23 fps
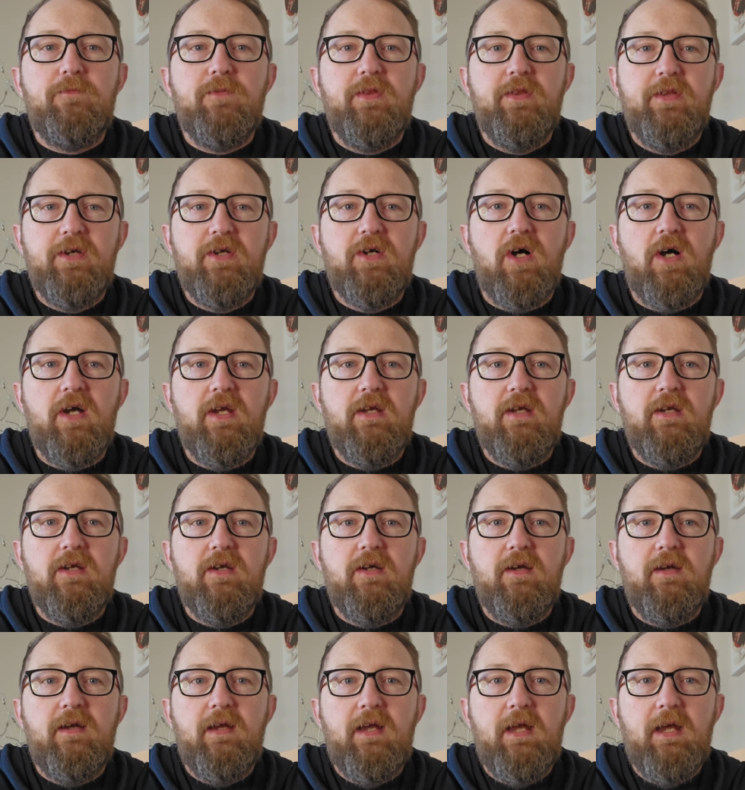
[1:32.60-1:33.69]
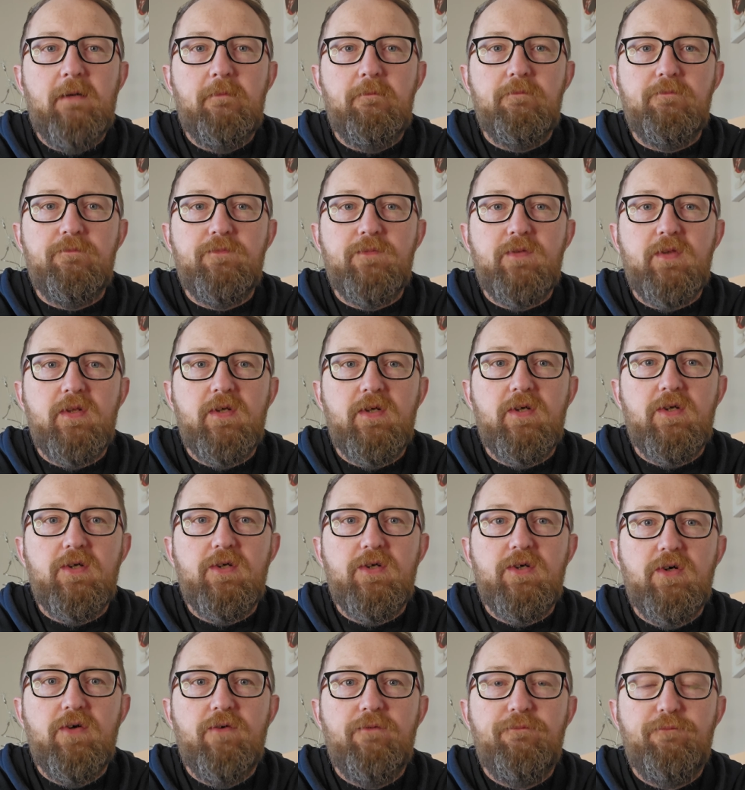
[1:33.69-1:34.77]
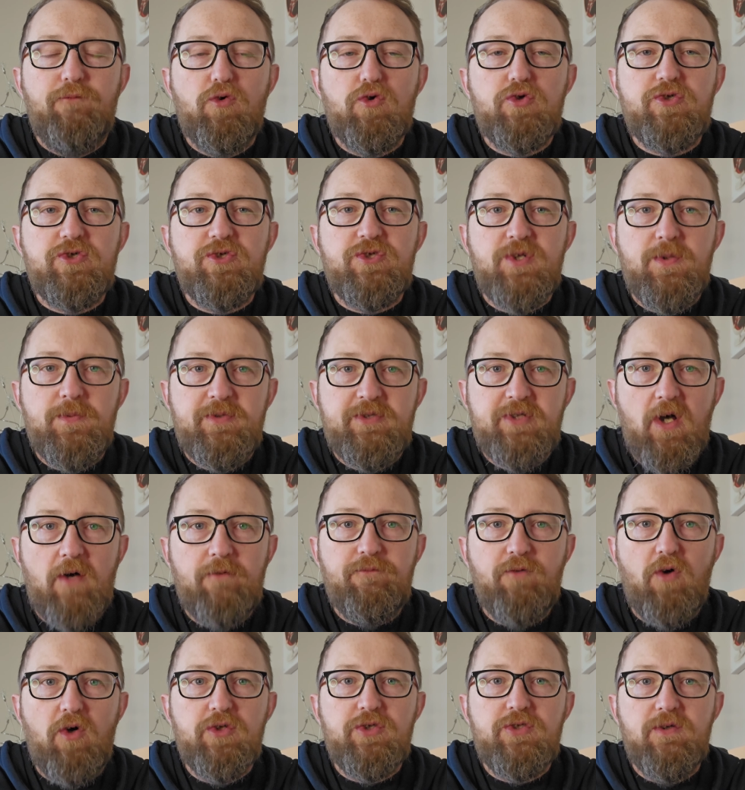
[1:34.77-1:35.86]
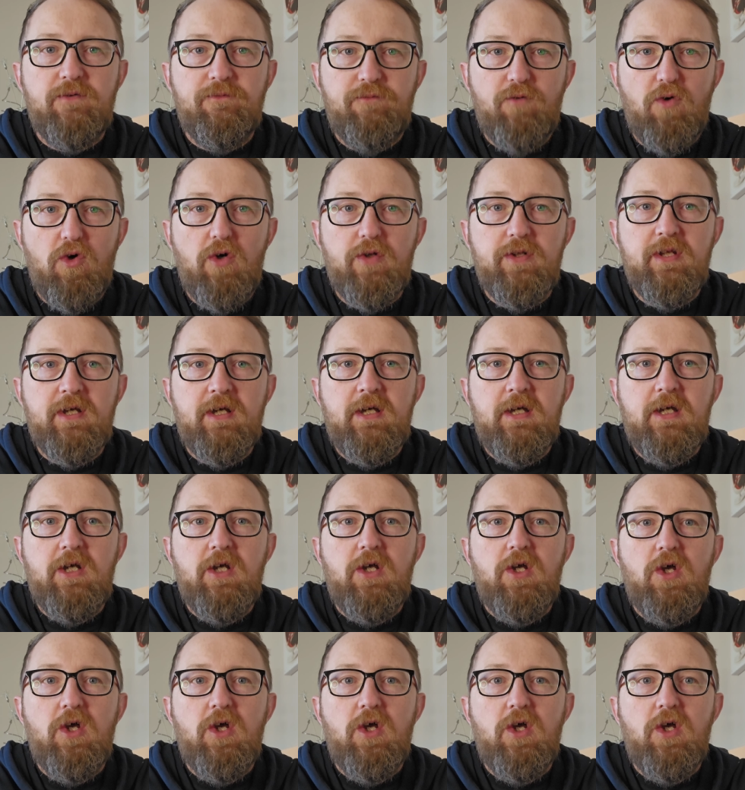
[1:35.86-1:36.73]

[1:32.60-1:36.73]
The guy um, forces himself on Siobhan.